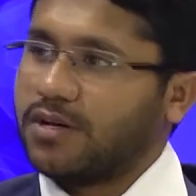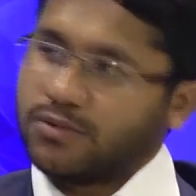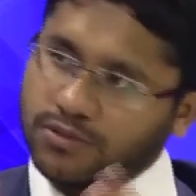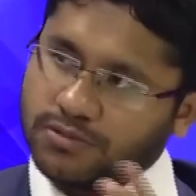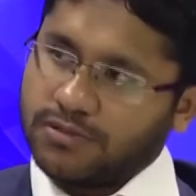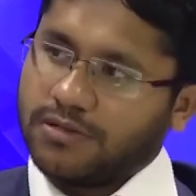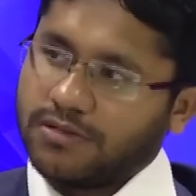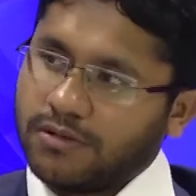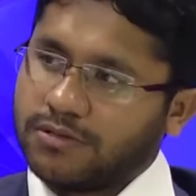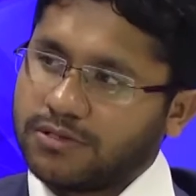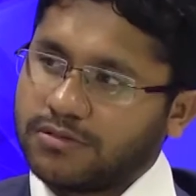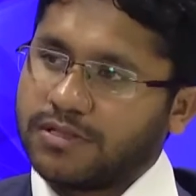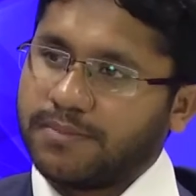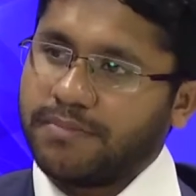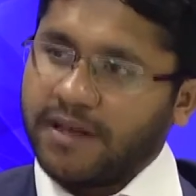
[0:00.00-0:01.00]

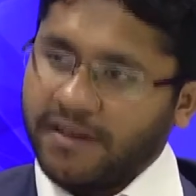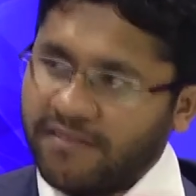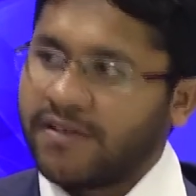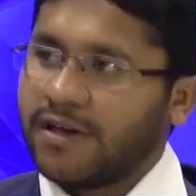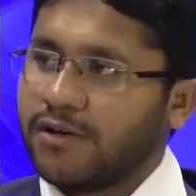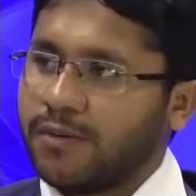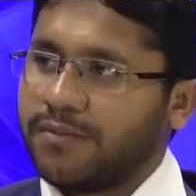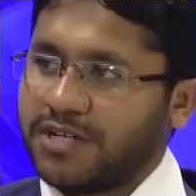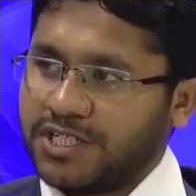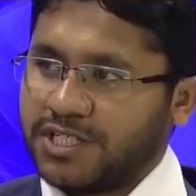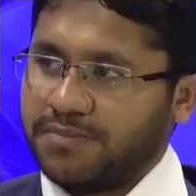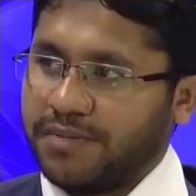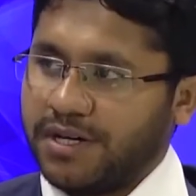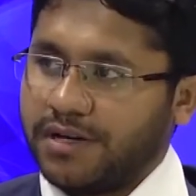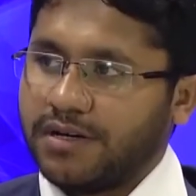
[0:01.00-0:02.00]
also the value of
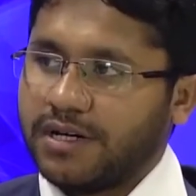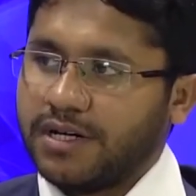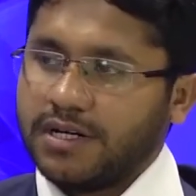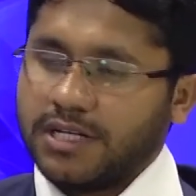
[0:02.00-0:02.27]
Kashmir,